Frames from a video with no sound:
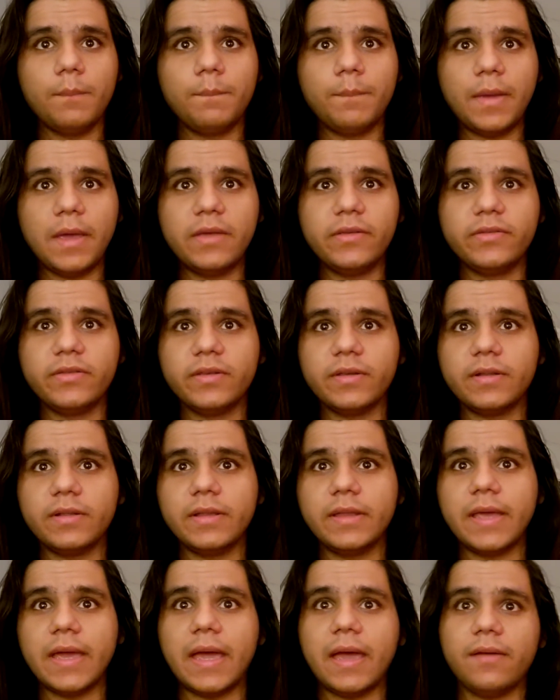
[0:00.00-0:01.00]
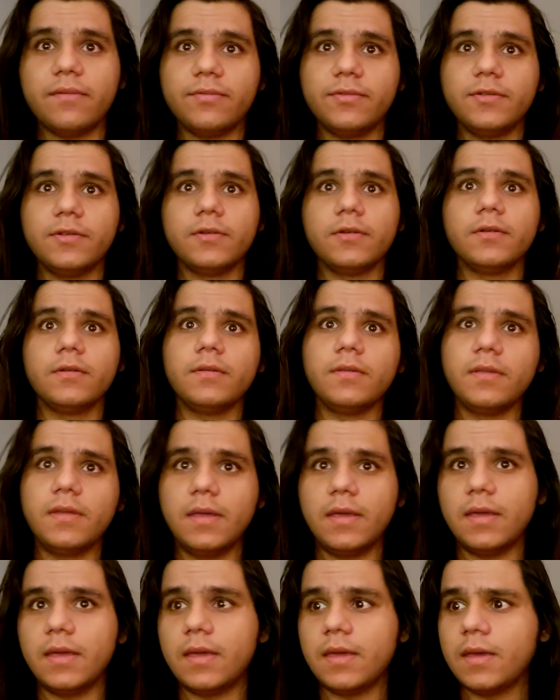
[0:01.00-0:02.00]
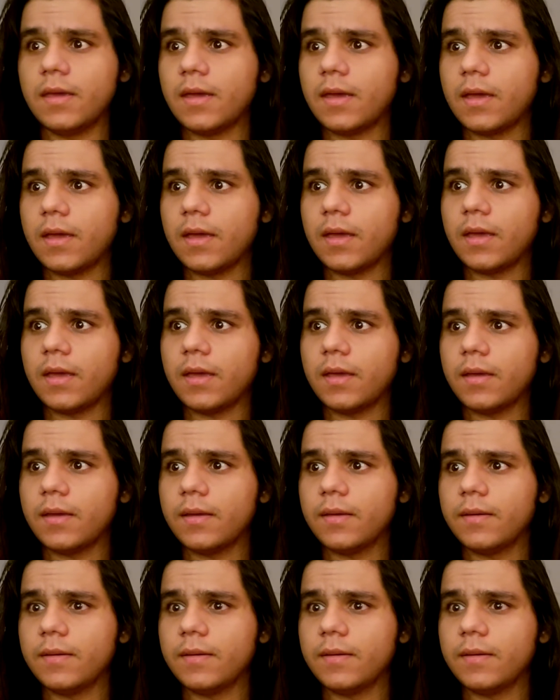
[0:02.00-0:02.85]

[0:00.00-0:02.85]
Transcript: basically after the uh,